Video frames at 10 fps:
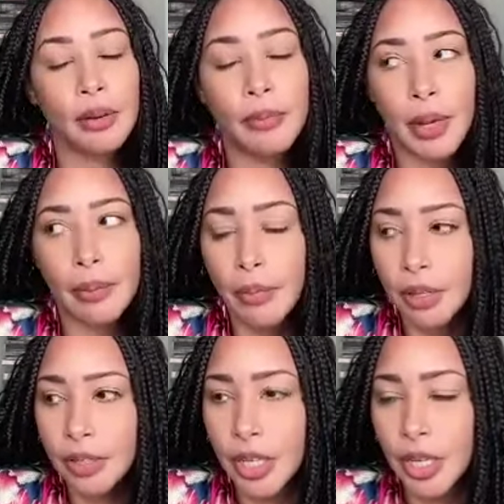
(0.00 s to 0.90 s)
my
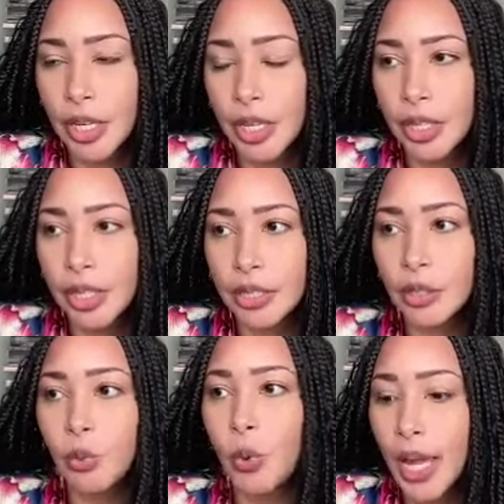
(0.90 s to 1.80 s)
mother,
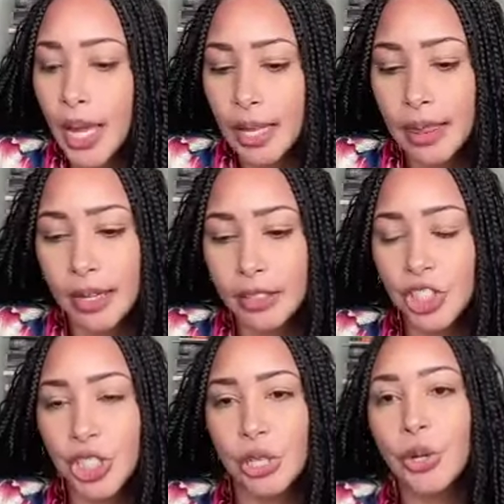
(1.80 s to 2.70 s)
the way that she